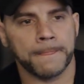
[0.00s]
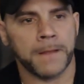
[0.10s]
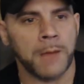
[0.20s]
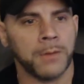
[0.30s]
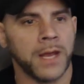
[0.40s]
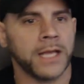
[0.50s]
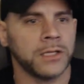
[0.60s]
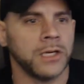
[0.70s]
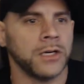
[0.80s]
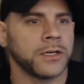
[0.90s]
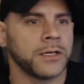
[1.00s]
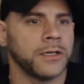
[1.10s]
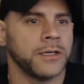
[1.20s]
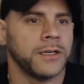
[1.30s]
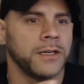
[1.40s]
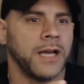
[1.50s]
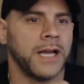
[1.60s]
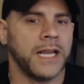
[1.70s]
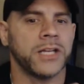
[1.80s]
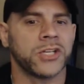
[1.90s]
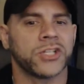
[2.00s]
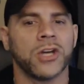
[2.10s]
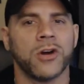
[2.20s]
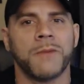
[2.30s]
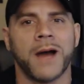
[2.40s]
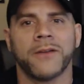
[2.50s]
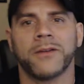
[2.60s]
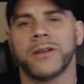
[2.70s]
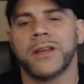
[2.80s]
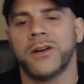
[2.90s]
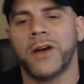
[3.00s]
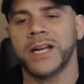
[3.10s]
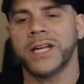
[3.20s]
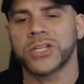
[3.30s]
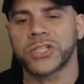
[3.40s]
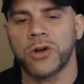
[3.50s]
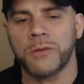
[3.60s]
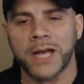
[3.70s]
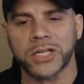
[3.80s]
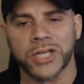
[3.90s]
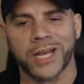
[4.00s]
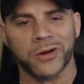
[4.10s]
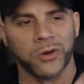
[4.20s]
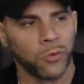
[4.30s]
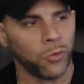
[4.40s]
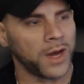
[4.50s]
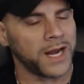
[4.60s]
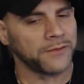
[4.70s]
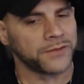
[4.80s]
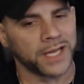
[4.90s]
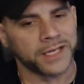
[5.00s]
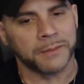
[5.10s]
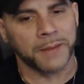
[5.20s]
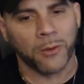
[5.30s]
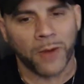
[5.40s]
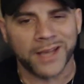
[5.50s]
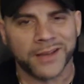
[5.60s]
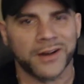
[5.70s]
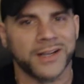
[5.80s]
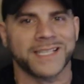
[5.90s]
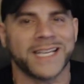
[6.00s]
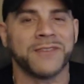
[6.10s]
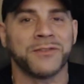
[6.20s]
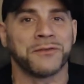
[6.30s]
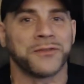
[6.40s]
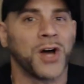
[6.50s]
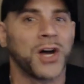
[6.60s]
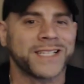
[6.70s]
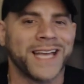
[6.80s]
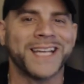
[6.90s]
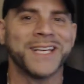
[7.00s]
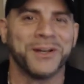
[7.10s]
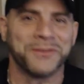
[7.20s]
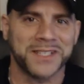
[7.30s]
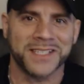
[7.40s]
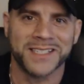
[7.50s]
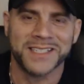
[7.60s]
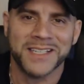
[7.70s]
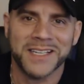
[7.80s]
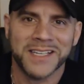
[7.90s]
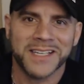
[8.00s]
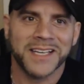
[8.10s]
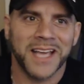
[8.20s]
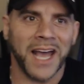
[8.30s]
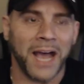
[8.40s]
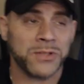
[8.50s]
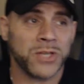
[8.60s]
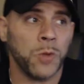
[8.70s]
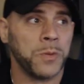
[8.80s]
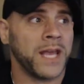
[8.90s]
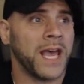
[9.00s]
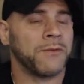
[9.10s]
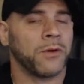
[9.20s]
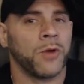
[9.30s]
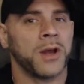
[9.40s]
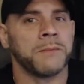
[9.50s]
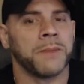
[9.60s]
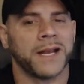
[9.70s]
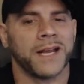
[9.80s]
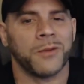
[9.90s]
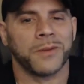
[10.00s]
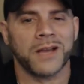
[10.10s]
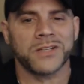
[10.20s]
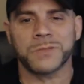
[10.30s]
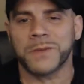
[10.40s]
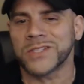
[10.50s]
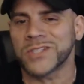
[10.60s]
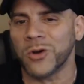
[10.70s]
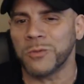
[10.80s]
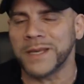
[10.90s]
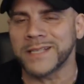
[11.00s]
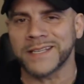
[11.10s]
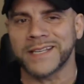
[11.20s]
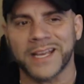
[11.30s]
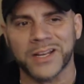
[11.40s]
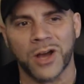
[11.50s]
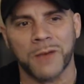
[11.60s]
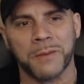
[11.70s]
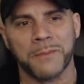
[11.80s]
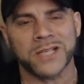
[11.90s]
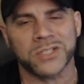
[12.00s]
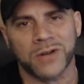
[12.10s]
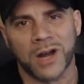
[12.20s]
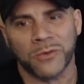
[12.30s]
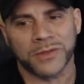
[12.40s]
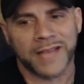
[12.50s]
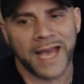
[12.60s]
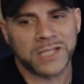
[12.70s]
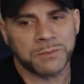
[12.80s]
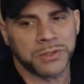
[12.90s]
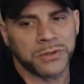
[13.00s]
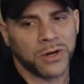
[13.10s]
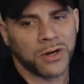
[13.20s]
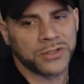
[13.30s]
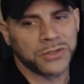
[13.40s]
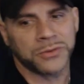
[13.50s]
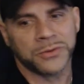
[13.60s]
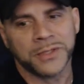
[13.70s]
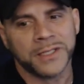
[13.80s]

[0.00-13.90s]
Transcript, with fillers: I'm like, look, I need to show my, you know, I need to show my channel what I've done to my white car because I haven't vlogged any of it. And I was hoping to have it running by now, but I've just been so busy. And I, you know, I've been messing around with dad's blue car too.